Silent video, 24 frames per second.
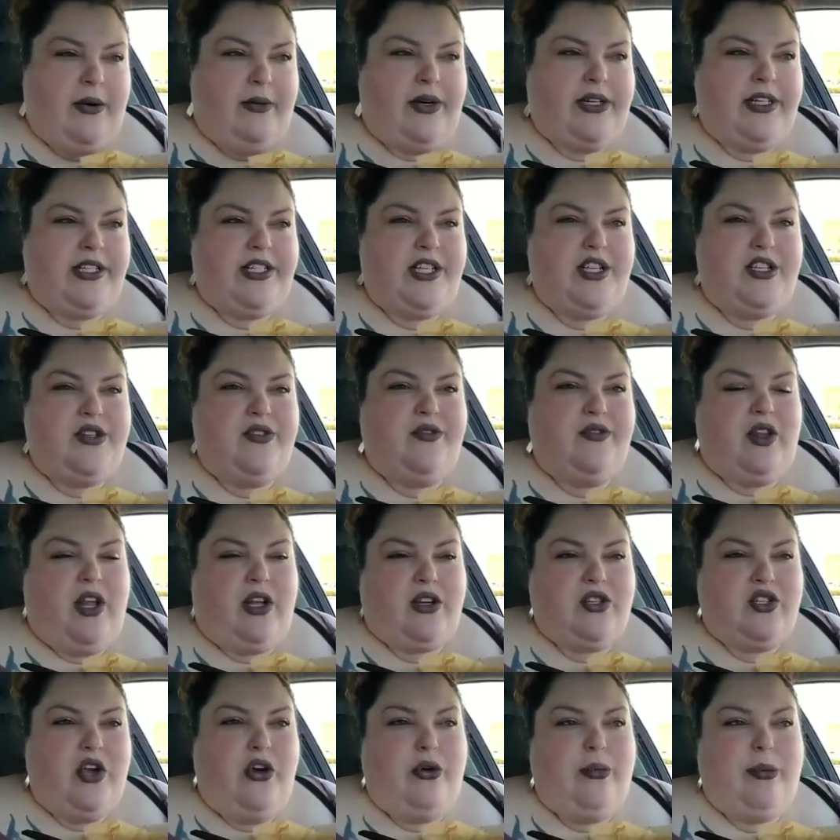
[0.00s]
I wanted to do
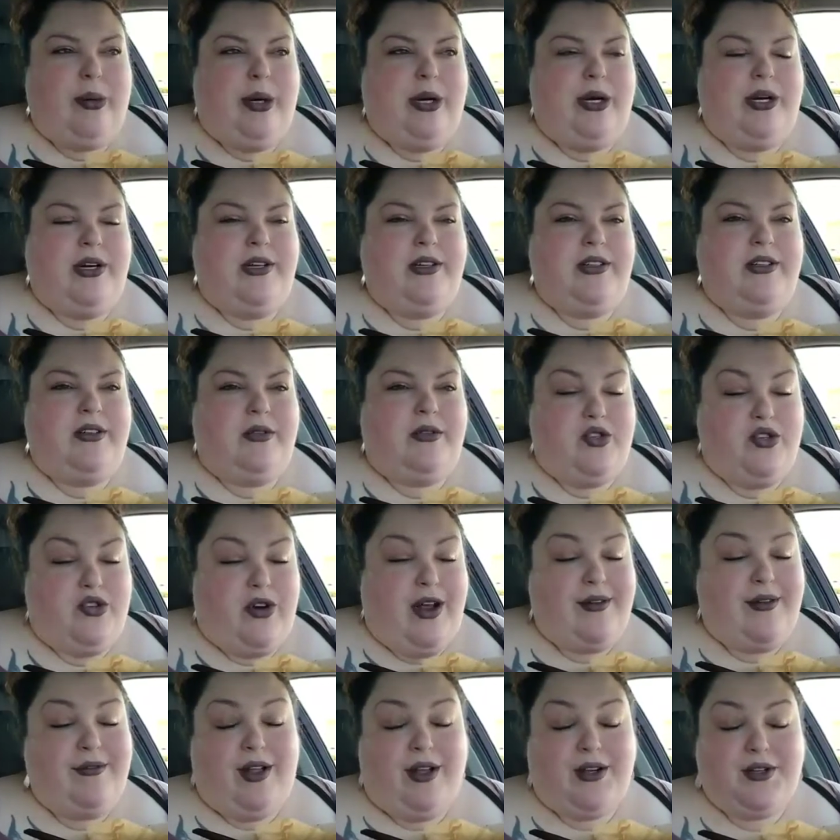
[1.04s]
Vlogtober or
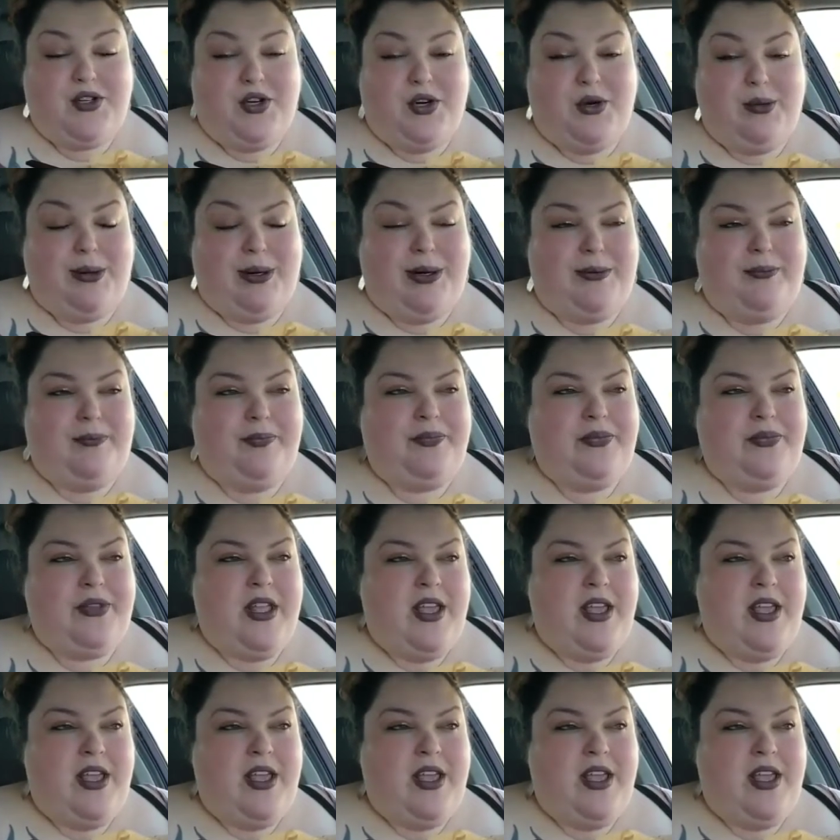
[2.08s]
try Vlogtober